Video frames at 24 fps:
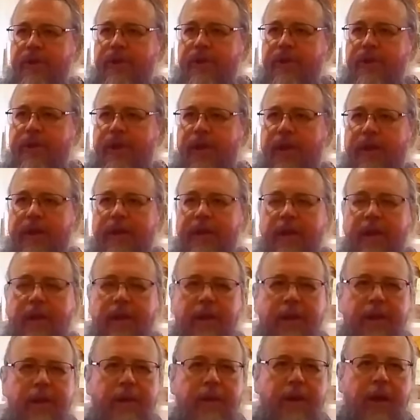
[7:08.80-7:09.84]
just thought,
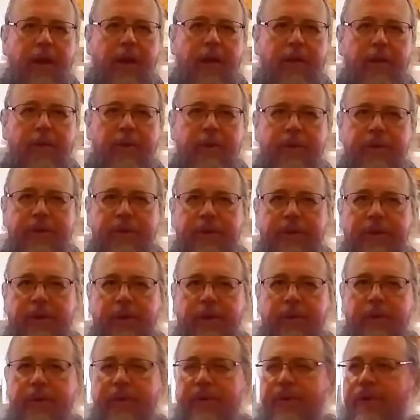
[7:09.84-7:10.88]
uh, who is
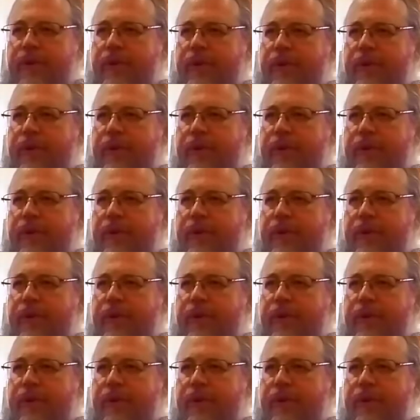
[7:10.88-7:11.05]
who is